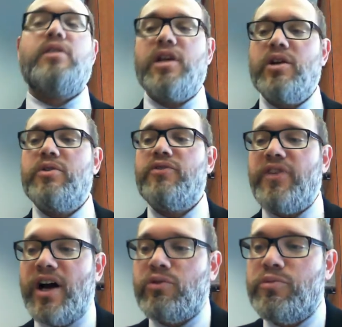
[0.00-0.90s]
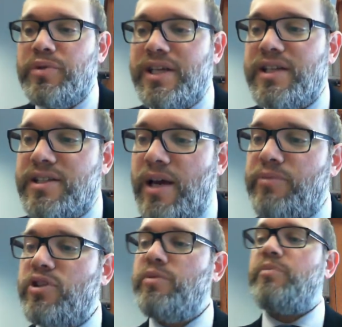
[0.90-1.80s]
He in fact would be
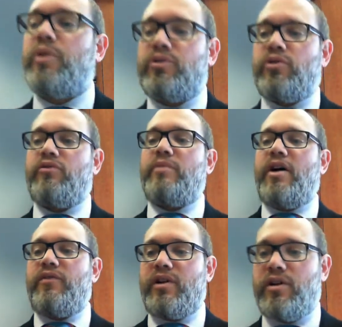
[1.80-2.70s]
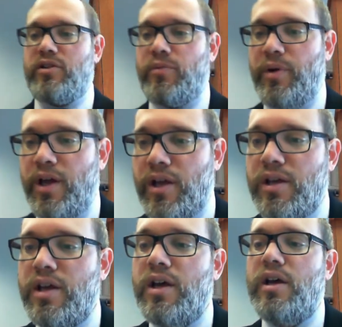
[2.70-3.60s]
exempt. He'd be parted from having to pay
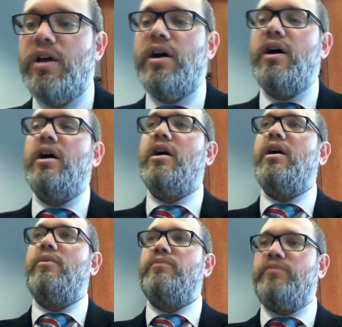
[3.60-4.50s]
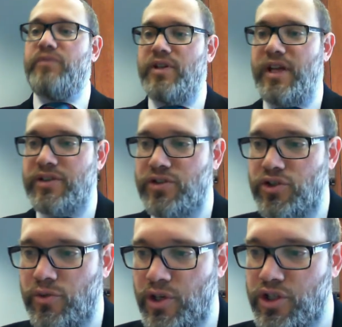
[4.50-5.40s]
in that
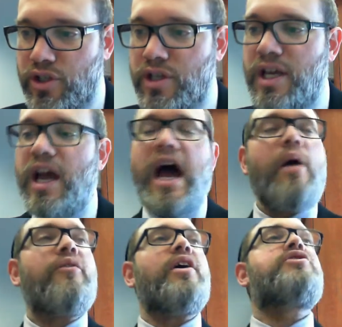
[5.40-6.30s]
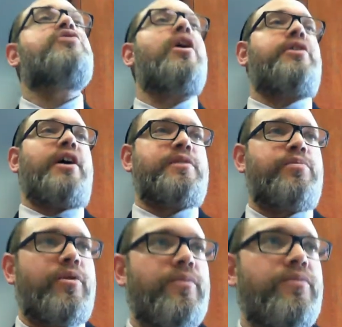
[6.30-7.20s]
situation. How is the guy's not an expert?